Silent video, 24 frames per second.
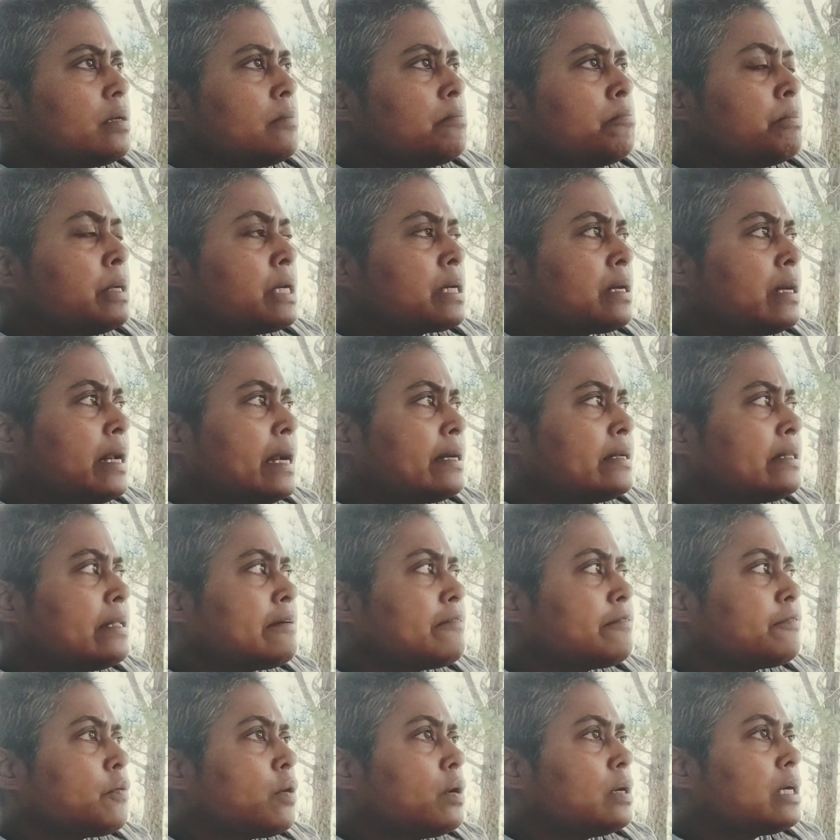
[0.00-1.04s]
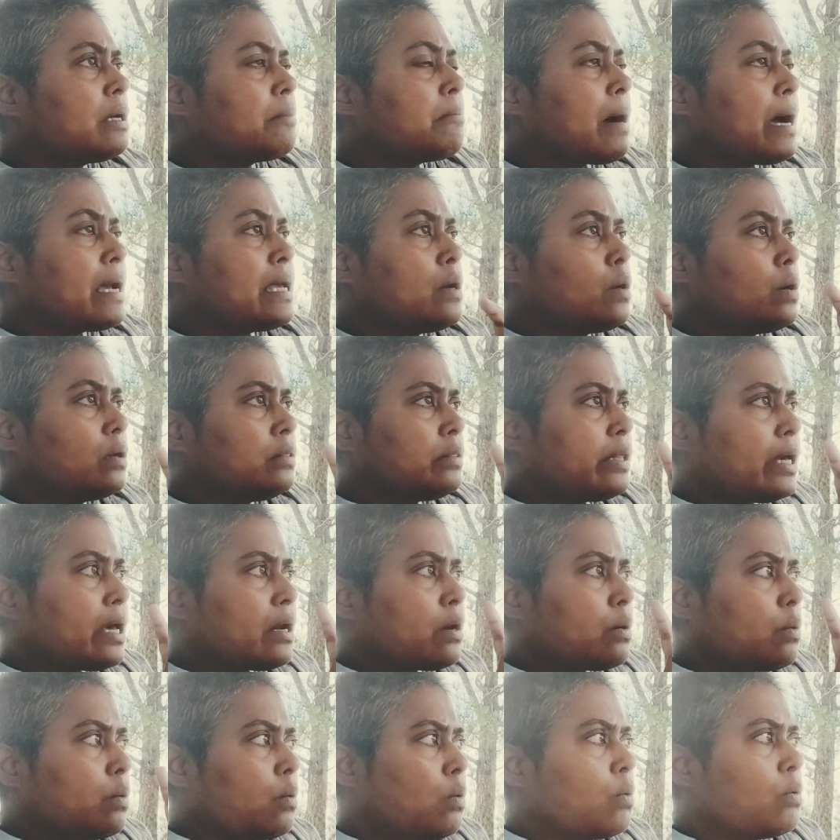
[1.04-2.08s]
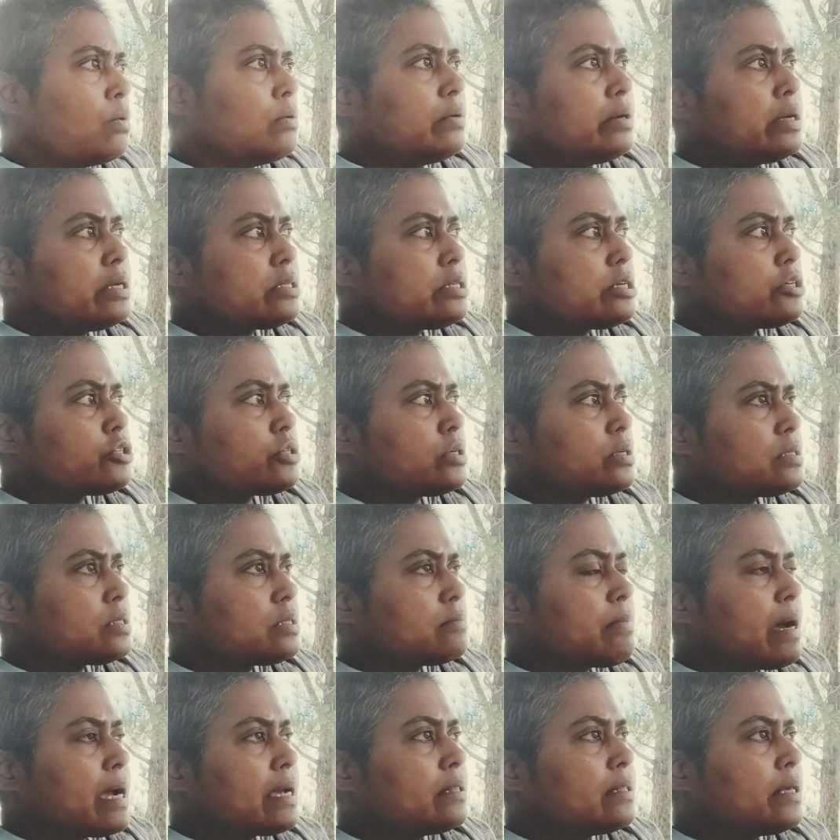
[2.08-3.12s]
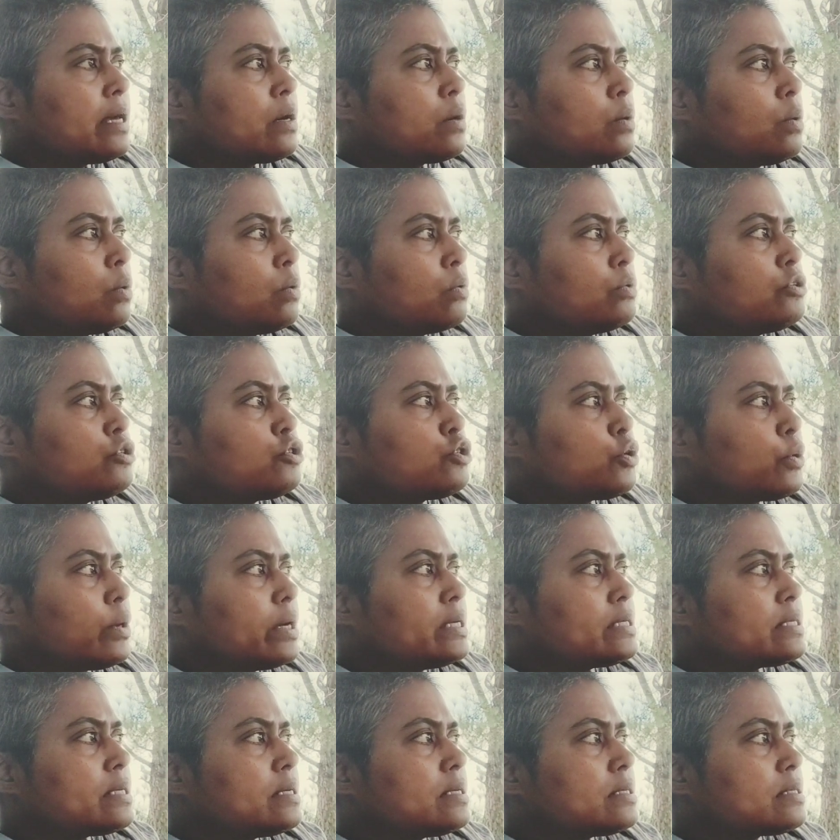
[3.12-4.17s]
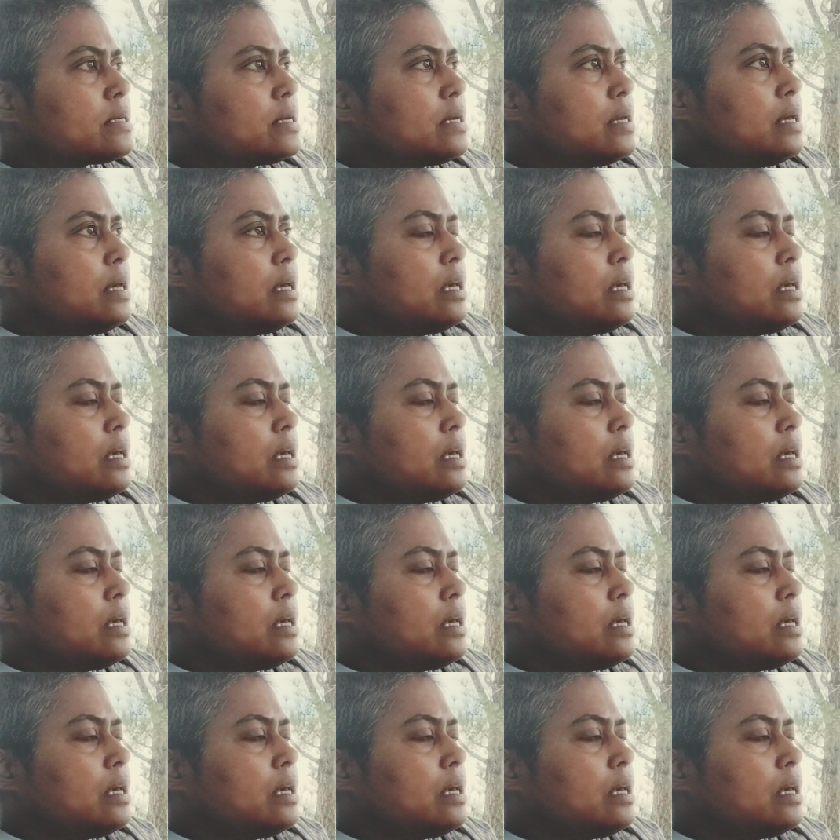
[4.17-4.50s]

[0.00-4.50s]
but let them falter by their own decisions by their own choices